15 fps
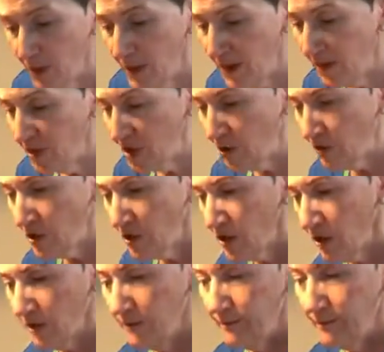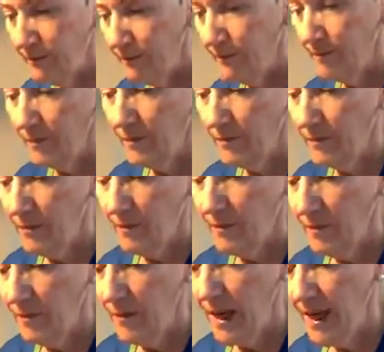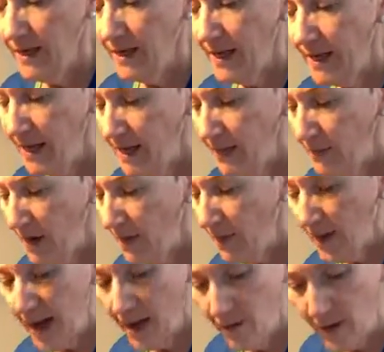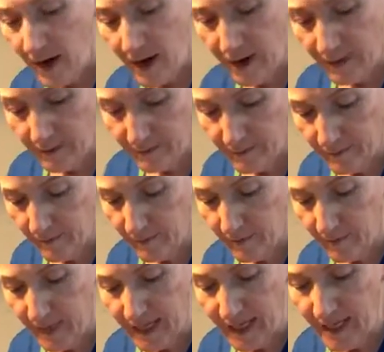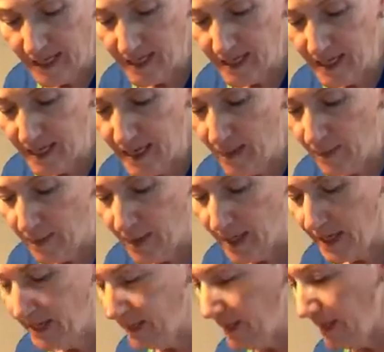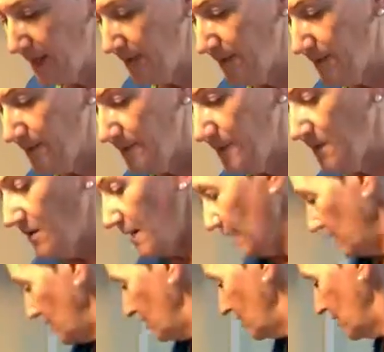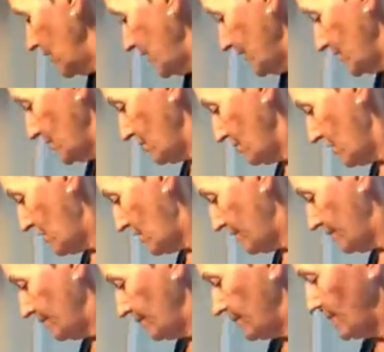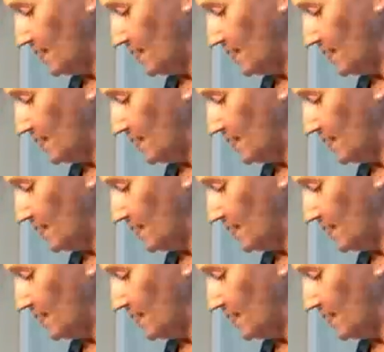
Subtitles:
put them in the toaster and heat them up that way. Easy peasy. Okay, I'll do the last 3.